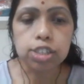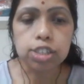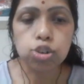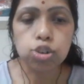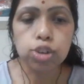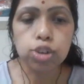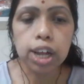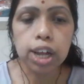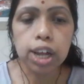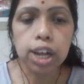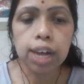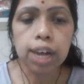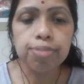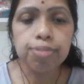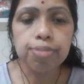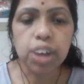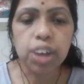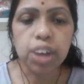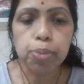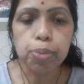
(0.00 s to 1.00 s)
Through the
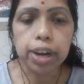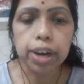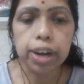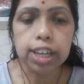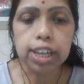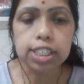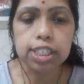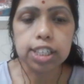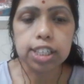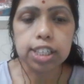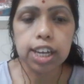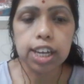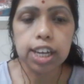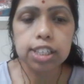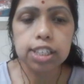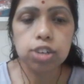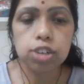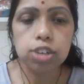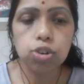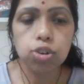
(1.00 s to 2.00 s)
fiber axis, there is
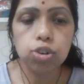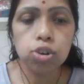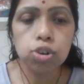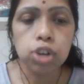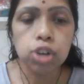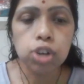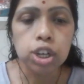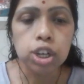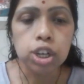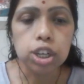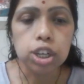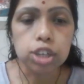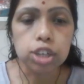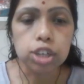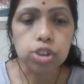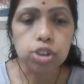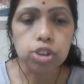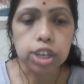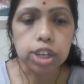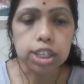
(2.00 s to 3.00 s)
a no.
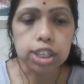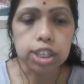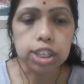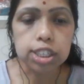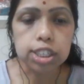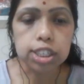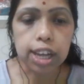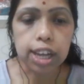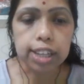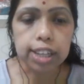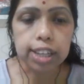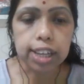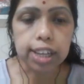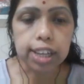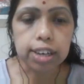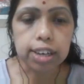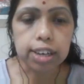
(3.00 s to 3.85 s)
Sorry, it is like that.